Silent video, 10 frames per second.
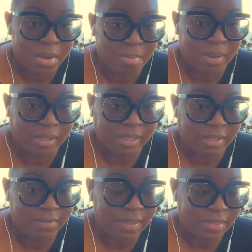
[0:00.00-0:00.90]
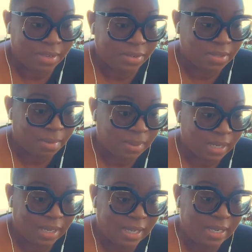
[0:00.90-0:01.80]
belief that there is
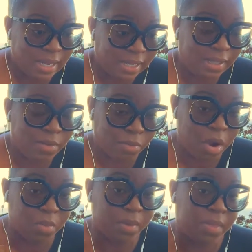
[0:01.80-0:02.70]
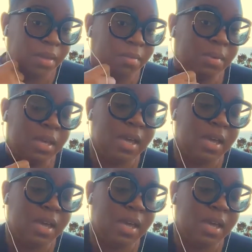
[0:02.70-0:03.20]
something innately wrong with them.